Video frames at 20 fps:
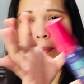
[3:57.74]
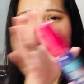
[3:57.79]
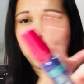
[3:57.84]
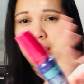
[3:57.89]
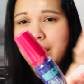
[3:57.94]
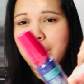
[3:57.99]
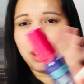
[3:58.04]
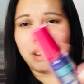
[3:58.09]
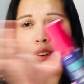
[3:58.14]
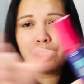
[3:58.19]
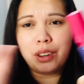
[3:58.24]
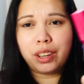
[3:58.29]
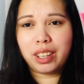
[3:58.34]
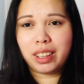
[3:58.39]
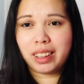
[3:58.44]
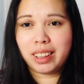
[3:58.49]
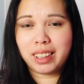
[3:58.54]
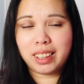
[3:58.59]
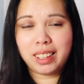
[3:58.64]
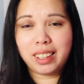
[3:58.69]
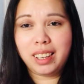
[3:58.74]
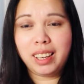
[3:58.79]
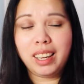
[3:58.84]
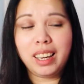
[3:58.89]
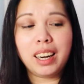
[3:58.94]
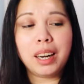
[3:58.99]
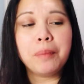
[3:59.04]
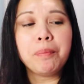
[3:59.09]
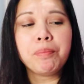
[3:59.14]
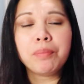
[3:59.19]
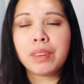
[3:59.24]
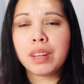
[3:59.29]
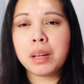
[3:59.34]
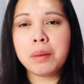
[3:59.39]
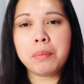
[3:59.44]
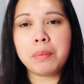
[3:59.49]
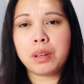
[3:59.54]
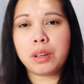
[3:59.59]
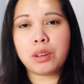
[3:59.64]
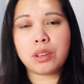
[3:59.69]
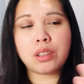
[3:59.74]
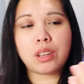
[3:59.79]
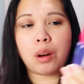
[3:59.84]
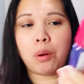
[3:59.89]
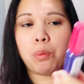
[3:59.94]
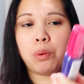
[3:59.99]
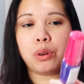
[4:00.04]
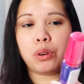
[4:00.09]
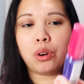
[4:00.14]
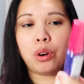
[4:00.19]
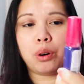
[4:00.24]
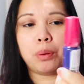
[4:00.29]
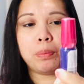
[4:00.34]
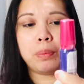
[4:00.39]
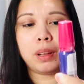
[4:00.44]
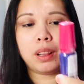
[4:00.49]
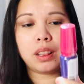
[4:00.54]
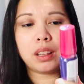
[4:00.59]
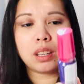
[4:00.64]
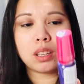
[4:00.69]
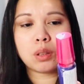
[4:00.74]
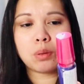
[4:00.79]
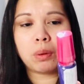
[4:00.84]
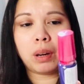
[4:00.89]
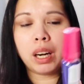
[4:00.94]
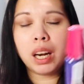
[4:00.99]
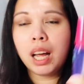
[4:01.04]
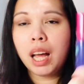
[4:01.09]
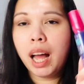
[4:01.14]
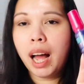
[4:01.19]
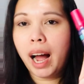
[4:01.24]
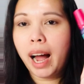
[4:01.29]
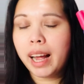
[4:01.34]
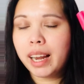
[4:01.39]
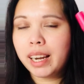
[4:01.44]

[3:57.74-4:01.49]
here or in here because I won't open this one. I